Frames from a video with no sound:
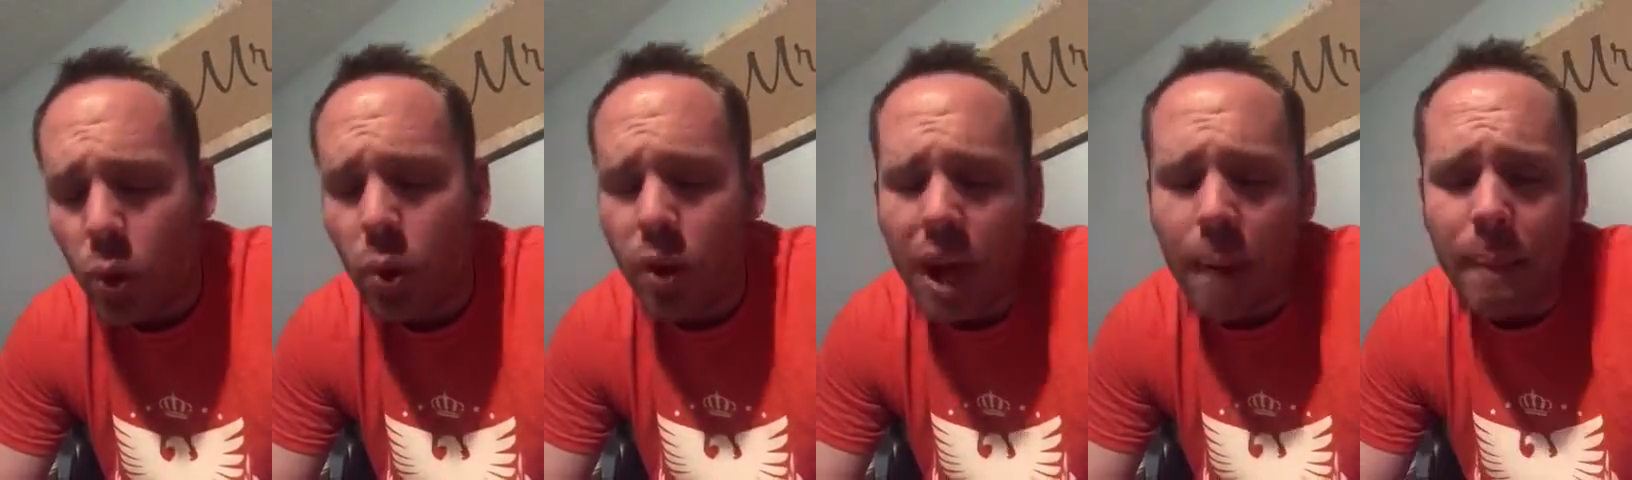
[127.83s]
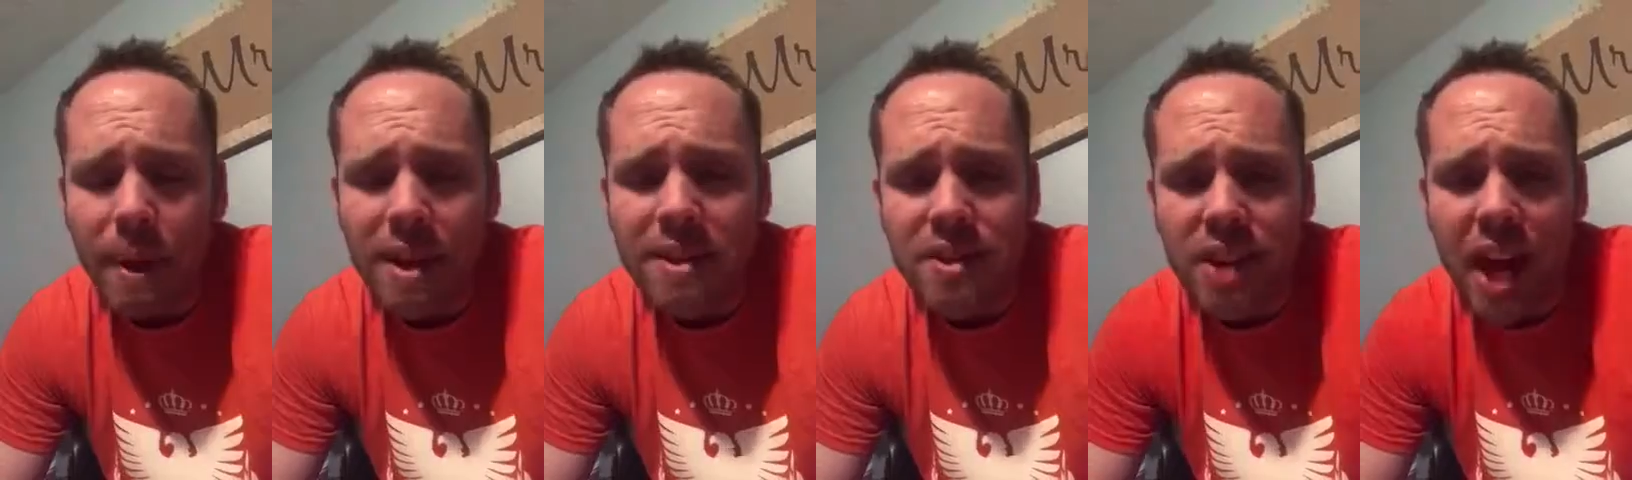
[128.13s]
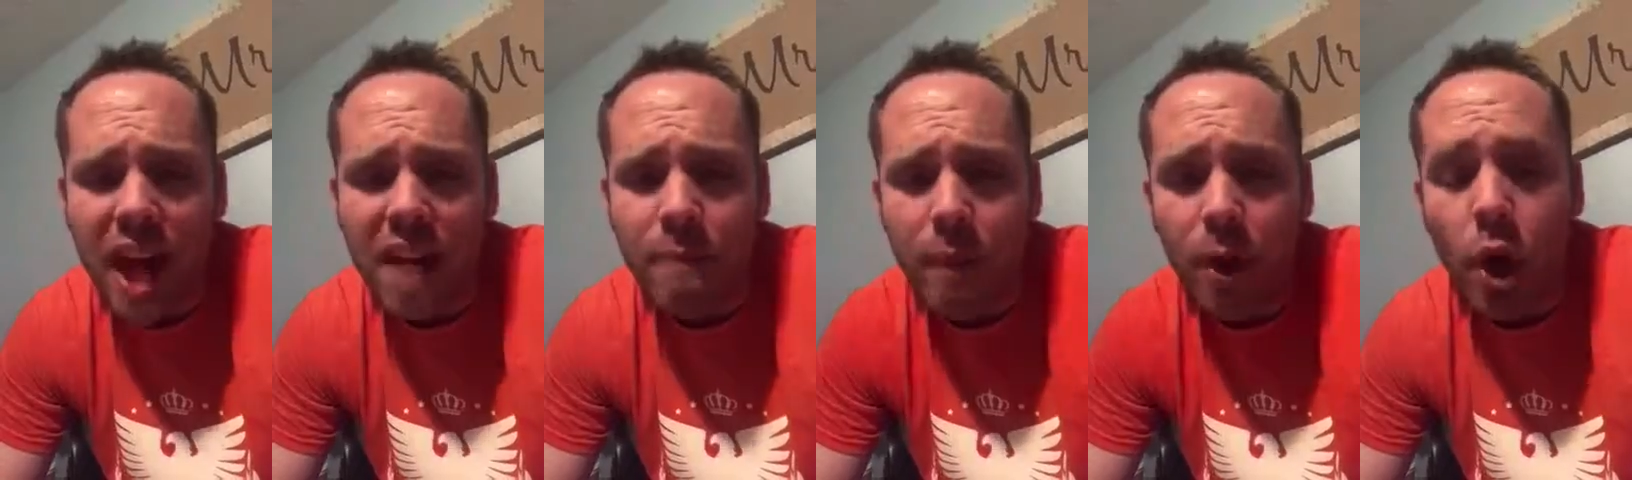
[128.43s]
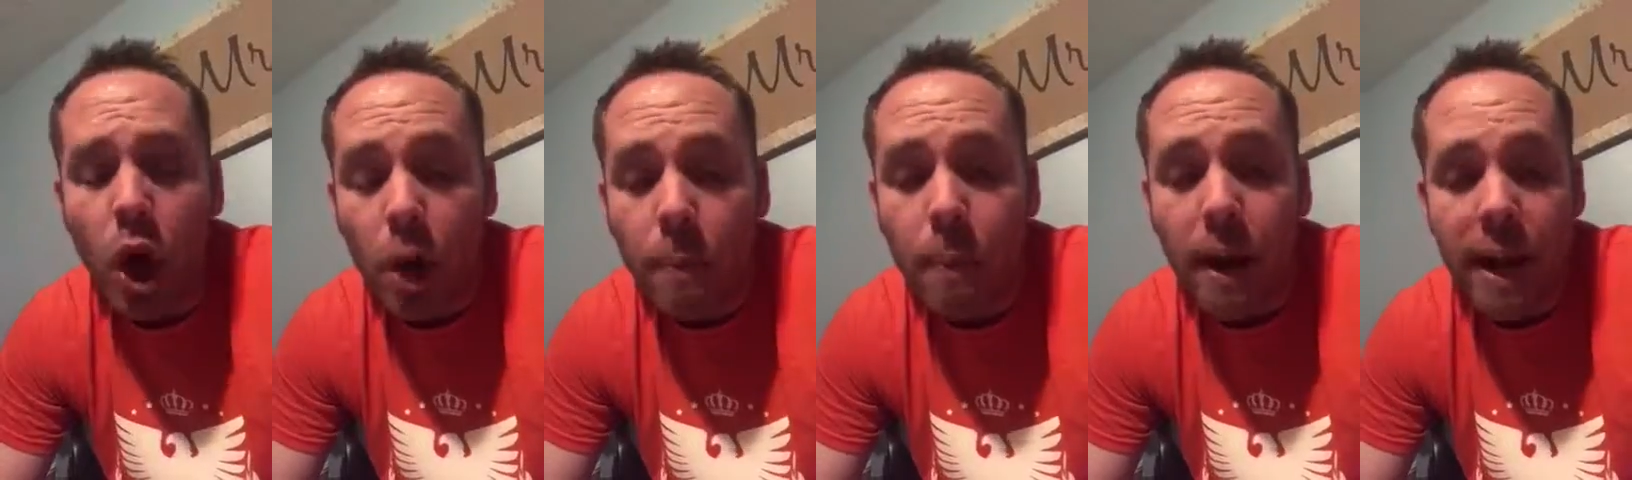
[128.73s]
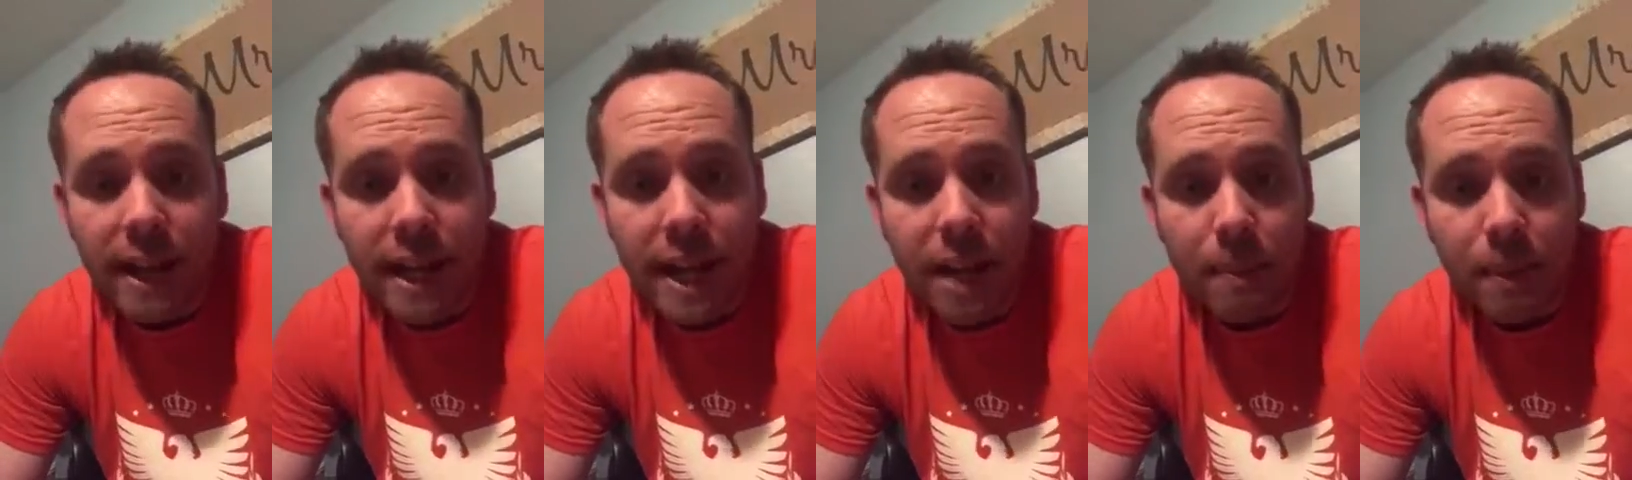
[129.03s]
or not my staff, but on
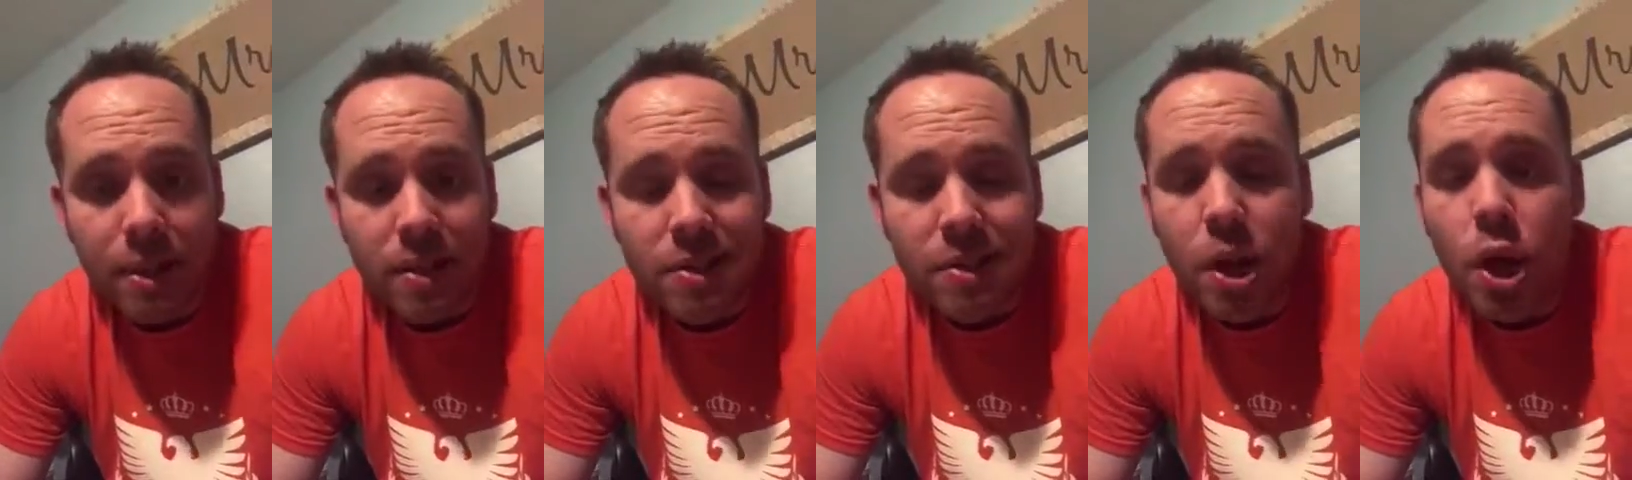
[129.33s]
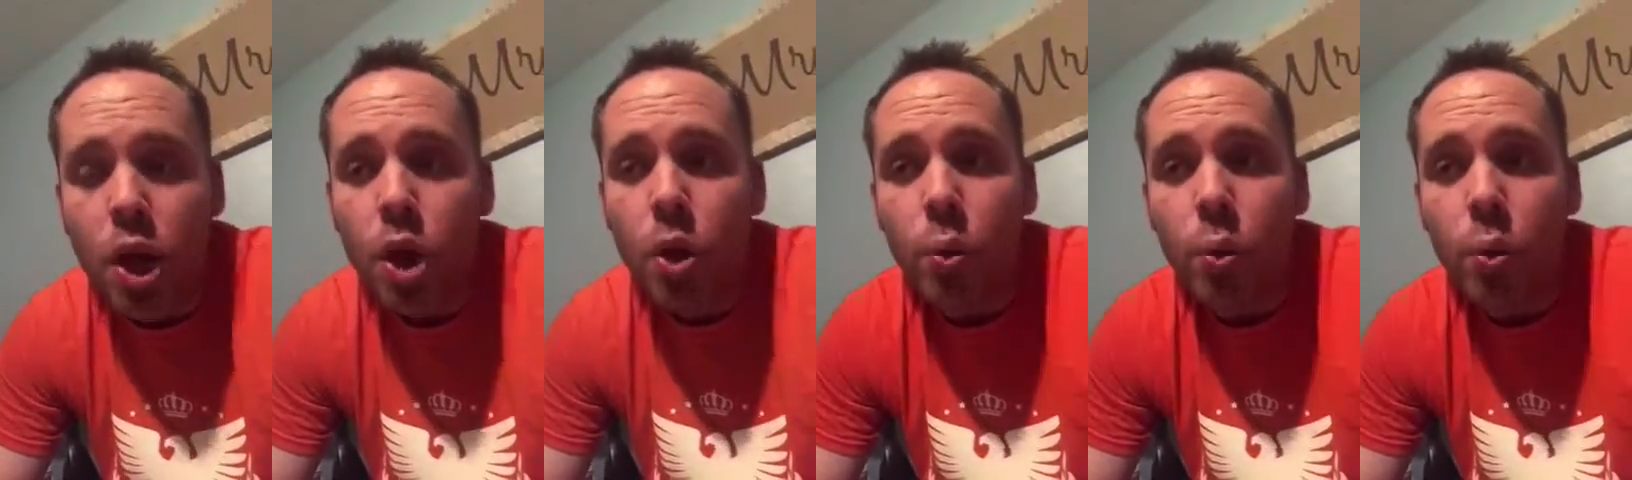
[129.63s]
my campus,